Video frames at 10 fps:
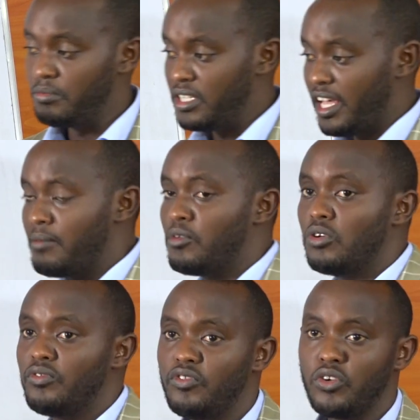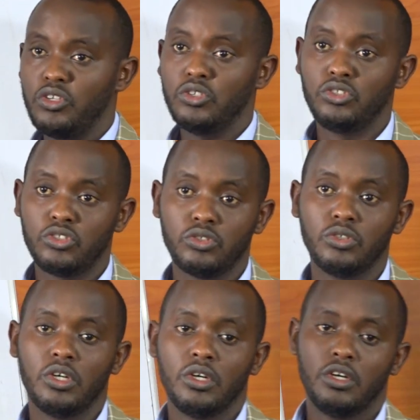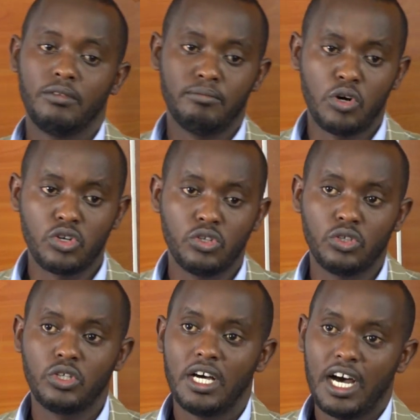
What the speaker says: be able for you to model,